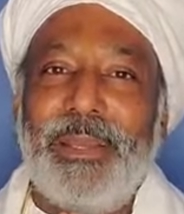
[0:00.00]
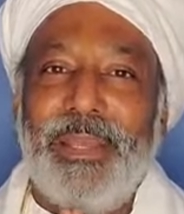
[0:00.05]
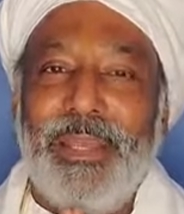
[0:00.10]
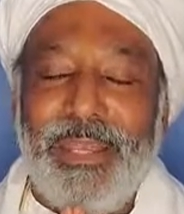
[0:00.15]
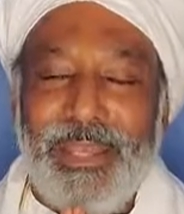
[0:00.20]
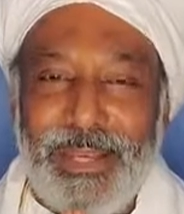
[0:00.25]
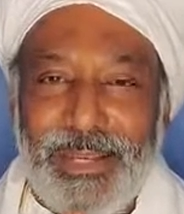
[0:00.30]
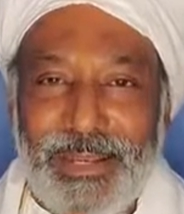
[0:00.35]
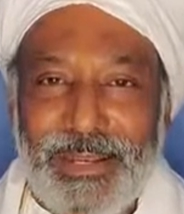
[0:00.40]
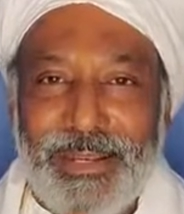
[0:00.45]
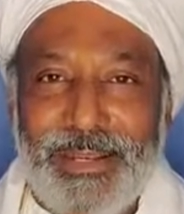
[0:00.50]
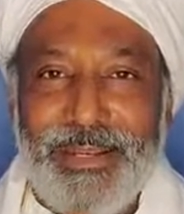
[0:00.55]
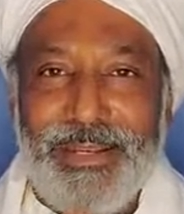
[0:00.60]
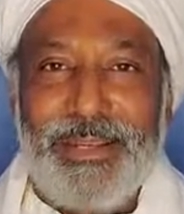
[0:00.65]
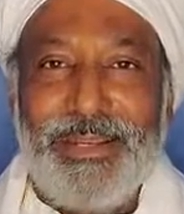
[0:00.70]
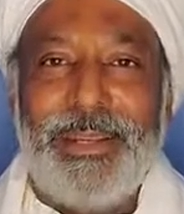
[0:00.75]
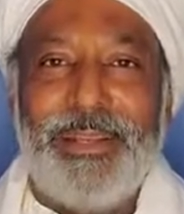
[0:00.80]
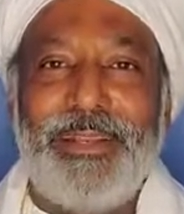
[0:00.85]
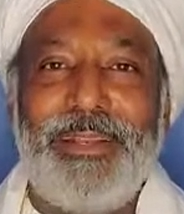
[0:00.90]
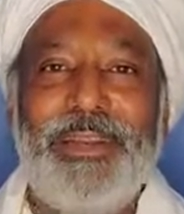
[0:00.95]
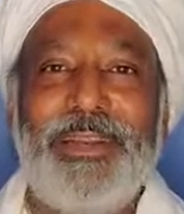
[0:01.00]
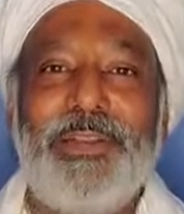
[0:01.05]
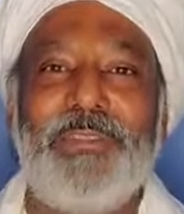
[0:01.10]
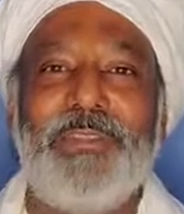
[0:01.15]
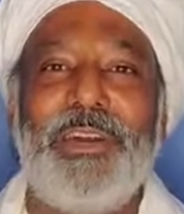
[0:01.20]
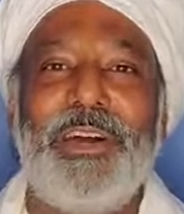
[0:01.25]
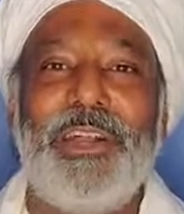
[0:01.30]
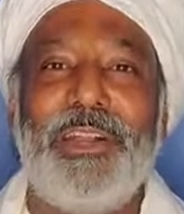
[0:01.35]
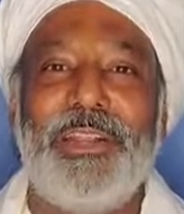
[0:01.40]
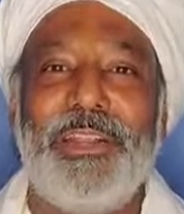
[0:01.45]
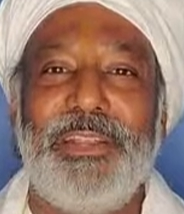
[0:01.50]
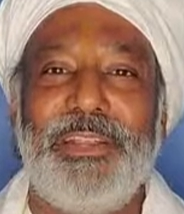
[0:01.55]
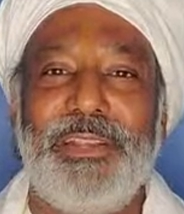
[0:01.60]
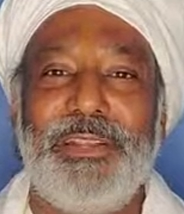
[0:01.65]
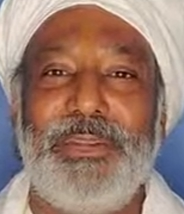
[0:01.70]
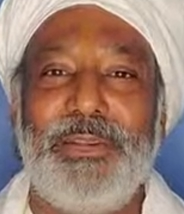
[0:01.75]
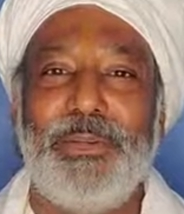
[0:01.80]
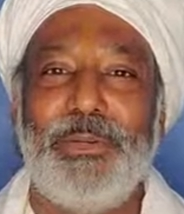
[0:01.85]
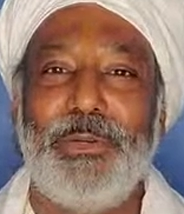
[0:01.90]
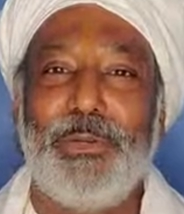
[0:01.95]
in the journey
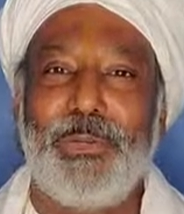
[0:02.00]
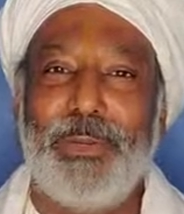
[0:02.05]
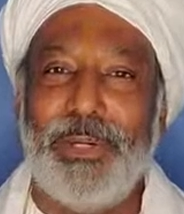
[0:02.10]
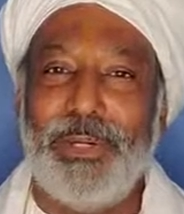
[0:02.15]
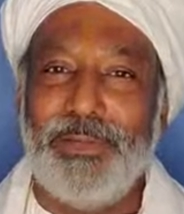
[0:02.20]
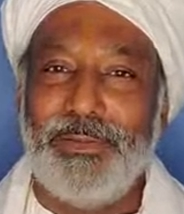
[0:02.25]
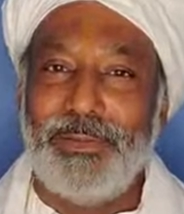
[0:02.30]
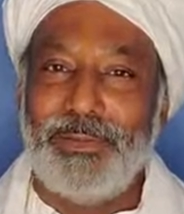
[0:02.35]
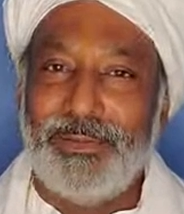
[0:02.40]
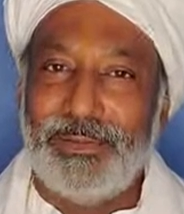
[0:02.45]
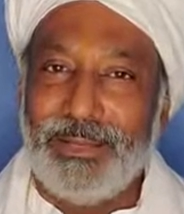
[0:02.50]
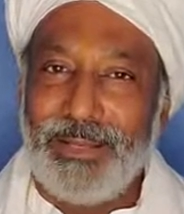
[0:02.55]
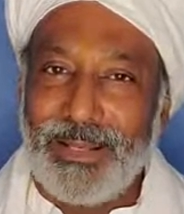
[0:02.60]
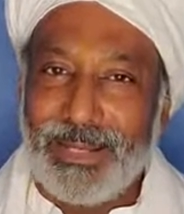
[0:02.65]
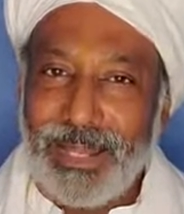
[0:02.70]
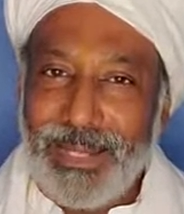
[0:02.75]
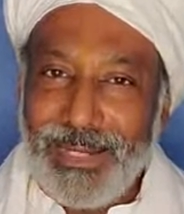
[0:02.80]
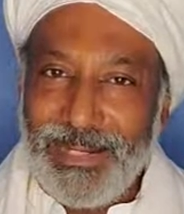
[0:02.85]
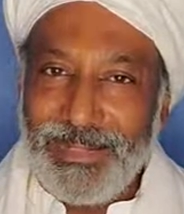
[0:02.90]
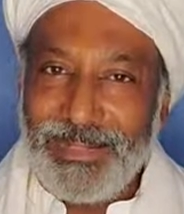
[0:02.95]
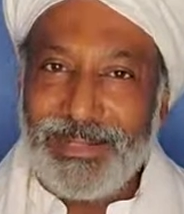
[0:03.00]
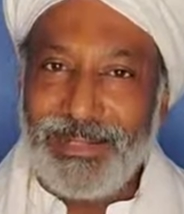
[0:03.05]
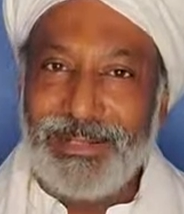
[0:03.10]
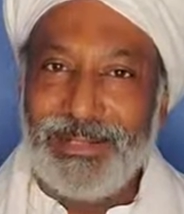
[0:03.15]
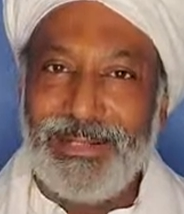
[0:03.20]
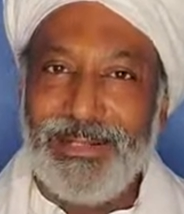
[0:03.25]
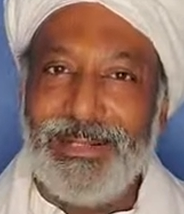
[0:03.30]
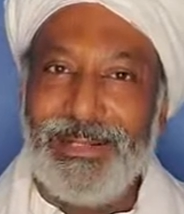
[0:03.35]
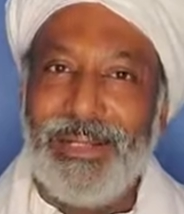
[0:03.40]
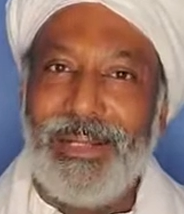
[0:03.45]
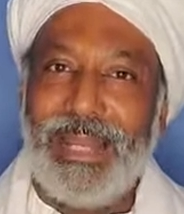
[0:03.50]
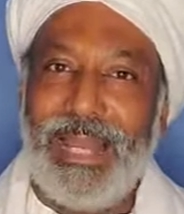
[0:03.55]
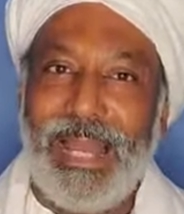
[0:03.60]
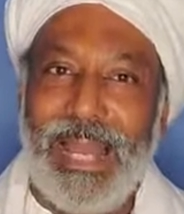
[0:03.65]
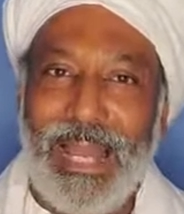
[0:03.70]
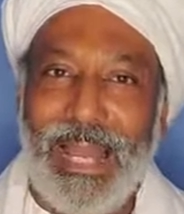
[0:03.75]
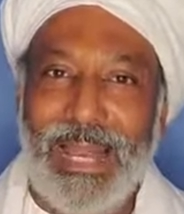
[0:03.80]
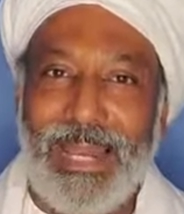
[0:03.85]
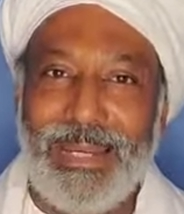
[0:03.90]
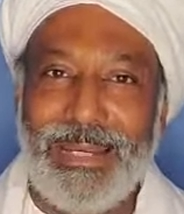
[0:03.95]
towards light
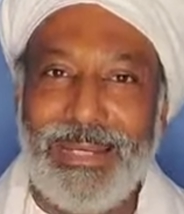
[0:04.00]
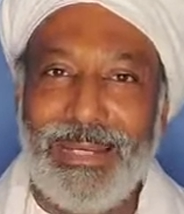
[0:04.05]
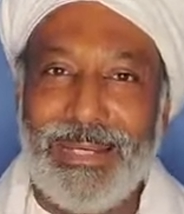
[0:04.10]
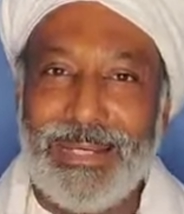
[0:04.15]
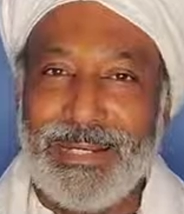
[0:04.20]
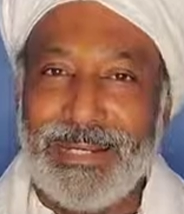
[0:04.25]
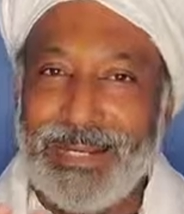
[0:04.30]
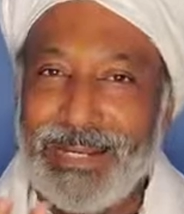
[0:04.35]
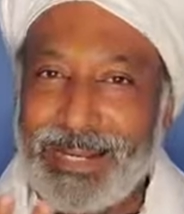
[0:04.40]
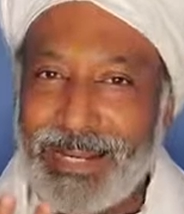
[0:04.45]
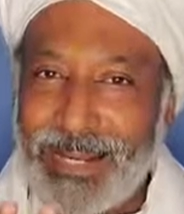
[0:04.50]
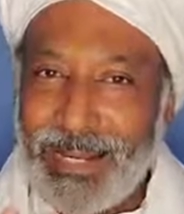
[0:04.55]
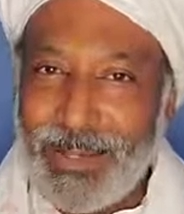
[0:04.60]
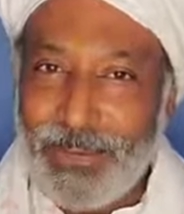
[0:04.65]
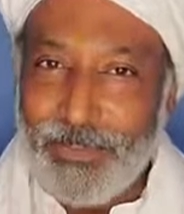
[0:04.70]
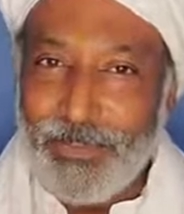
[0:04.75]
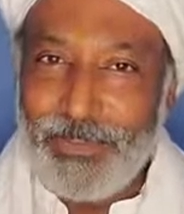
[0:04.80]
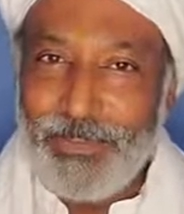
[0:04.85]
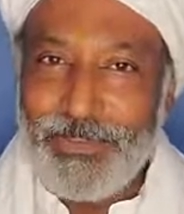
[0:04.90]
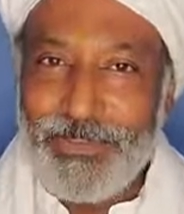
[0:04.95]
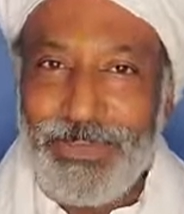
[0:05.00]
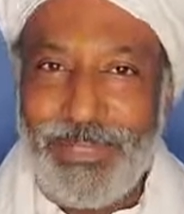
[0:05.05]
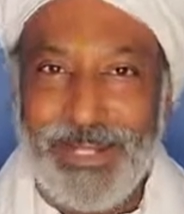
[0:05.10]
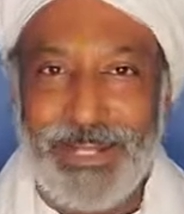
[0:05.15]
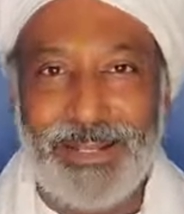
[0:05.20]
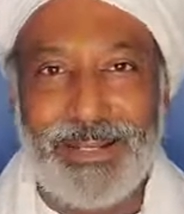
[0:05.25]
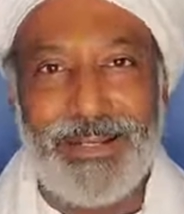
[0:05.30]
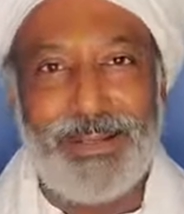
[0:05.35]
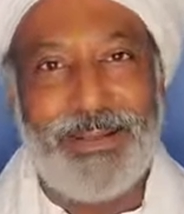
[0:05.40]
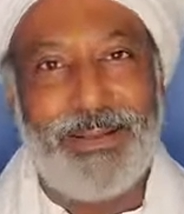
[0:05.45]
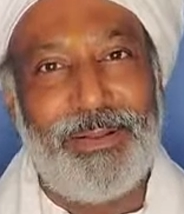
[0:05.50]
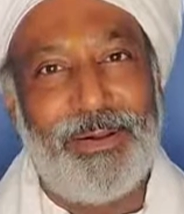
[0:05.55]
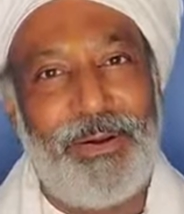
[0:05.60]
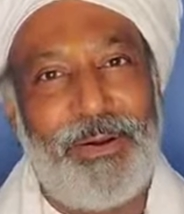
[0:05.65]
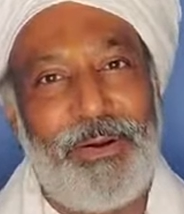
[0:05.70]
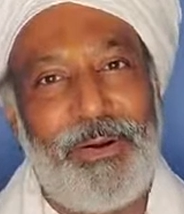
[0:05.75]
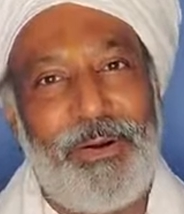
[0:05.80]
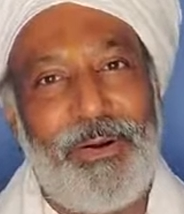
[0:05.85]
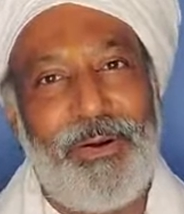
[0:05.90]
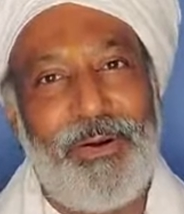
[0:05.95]
and in grounding
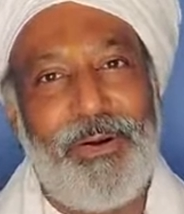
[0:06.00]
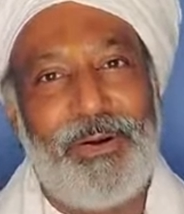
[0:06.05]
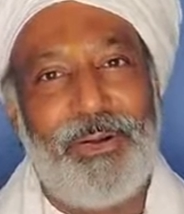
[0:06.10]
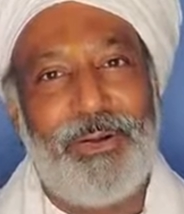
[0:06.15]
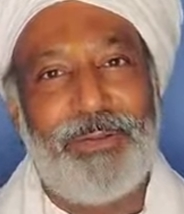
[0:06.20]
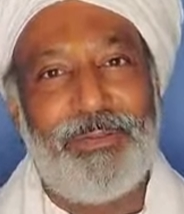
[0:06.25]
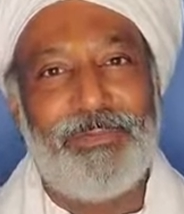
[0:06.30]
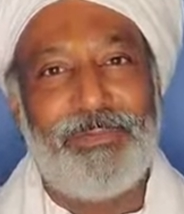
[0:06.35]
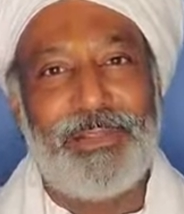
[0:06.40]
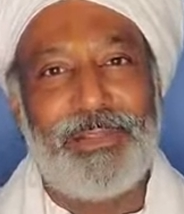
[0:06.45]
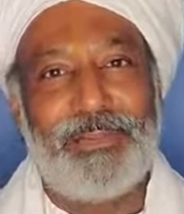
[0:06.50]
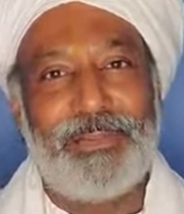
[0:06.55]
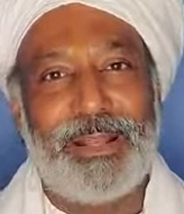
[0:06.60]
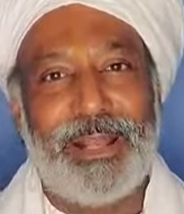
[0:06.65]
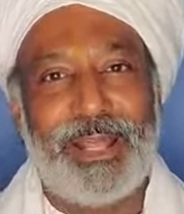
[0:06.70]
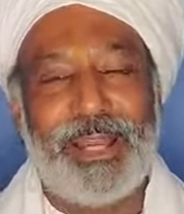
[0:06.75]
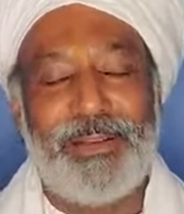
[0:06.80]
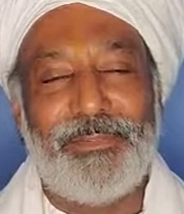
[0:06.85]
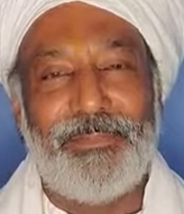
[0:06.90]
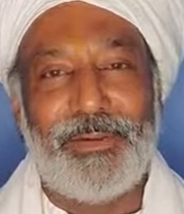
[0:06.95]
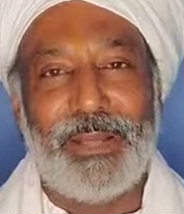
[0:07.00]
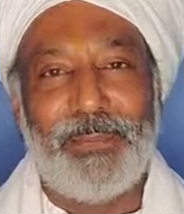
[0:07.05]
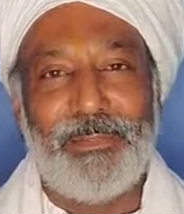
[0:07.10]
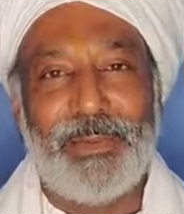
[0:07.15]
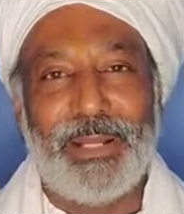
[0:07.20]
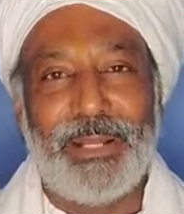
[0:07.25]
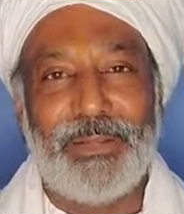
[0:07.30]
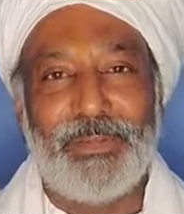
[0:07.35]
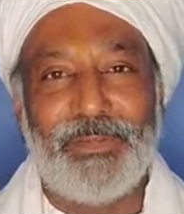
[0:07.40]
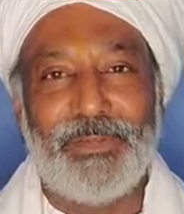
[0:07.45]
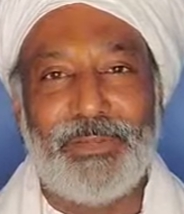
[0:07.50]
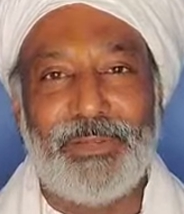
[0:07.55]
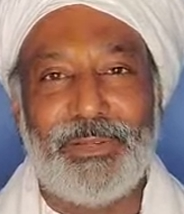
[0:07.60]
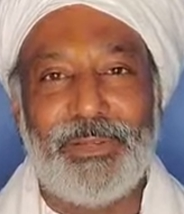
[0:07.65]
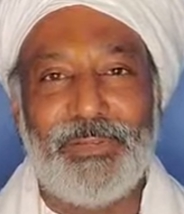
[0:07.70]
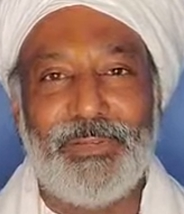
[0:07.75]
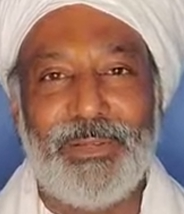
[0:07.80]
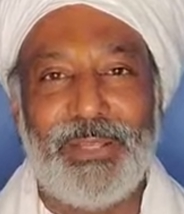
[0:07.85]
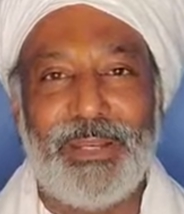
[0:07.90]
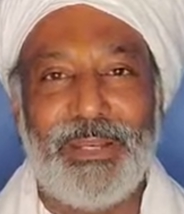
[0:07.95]
all of this light
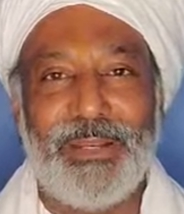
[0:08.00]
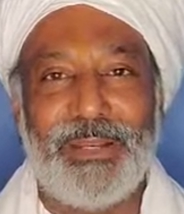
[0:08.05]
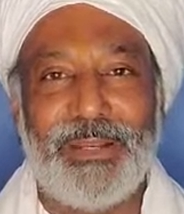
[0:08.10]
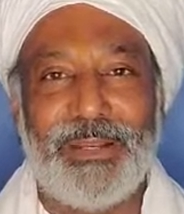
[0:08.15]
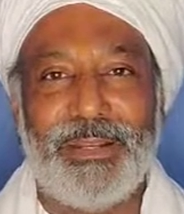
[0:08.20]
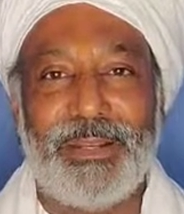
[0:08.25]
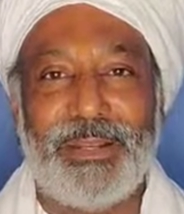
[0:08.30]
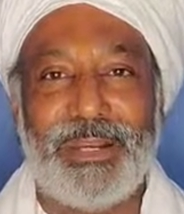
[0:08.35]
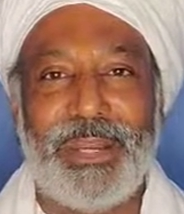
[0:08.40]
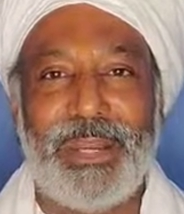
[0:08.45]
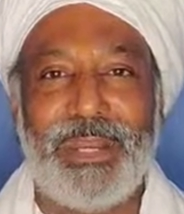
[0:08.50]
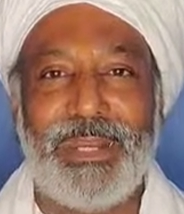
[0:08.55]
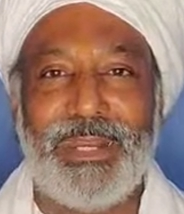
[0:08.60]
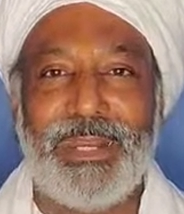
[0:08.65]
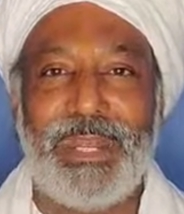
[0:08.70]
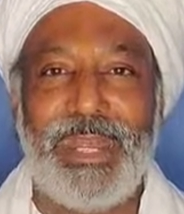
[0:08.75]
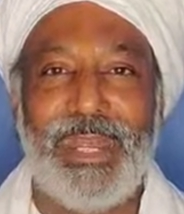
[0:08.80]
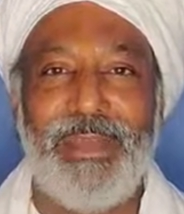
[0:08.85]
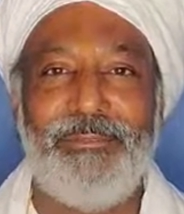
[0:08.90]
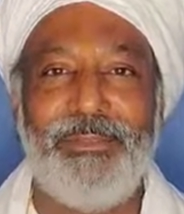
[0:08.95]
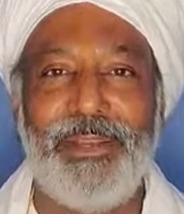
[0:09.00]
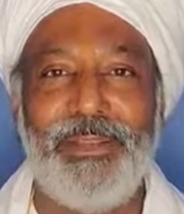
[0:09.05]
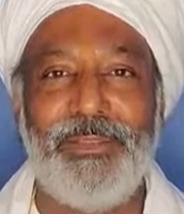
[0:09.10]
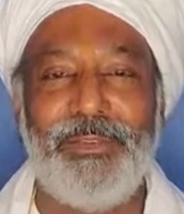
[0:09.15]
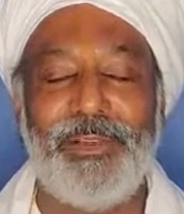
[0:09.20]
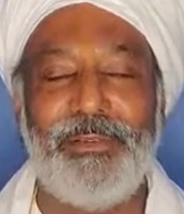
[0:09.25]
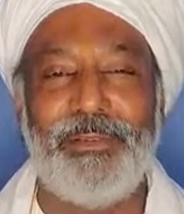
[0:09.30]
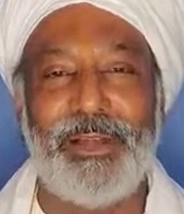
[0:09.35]
vibrancies in creating heavens